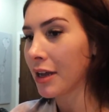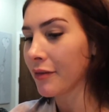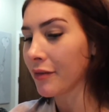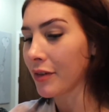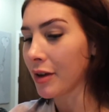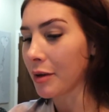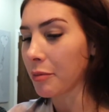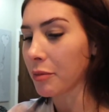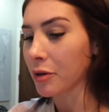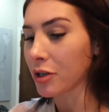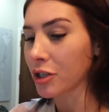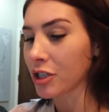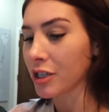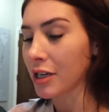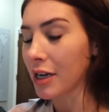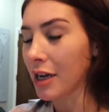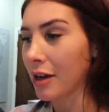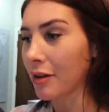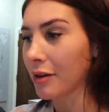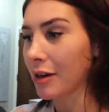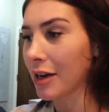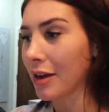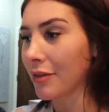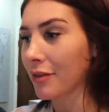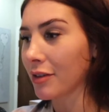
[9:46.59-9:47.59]
if I push
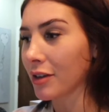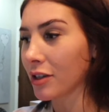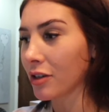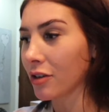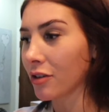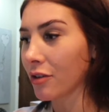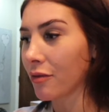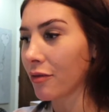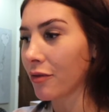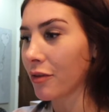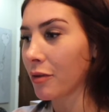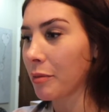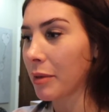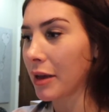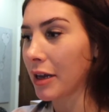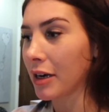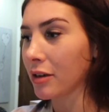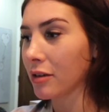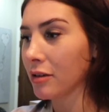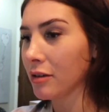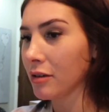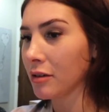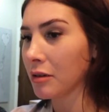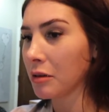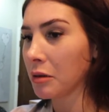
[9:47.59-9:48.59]
down, I have a little foot
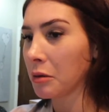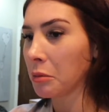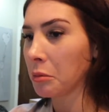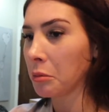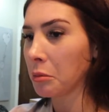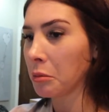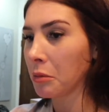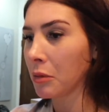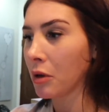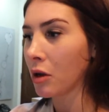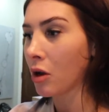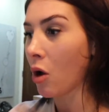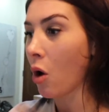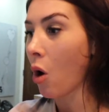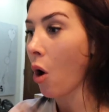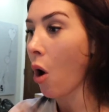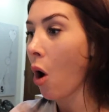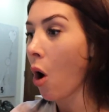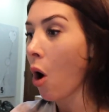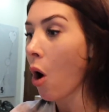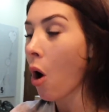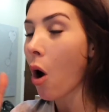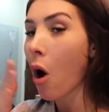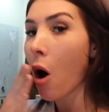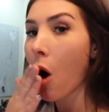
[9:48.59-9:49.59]
pedal.
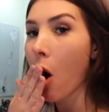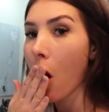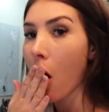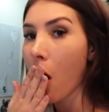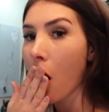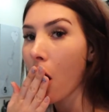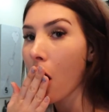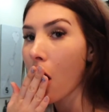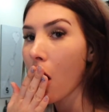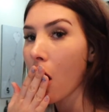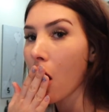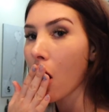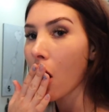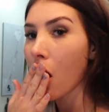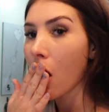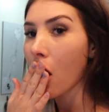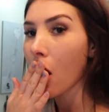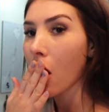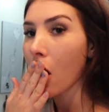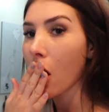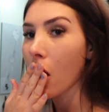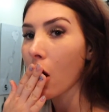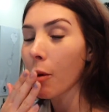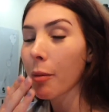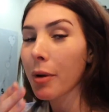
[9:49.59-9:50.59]
Oh
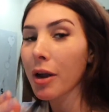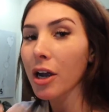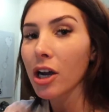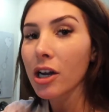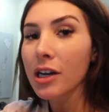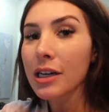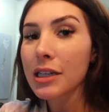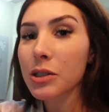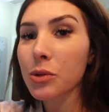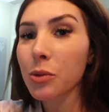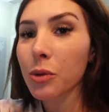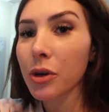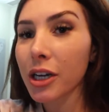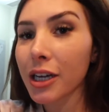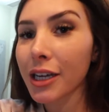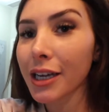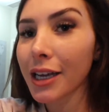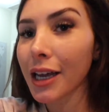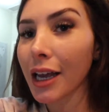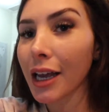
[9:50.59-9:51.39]
my god, it's working.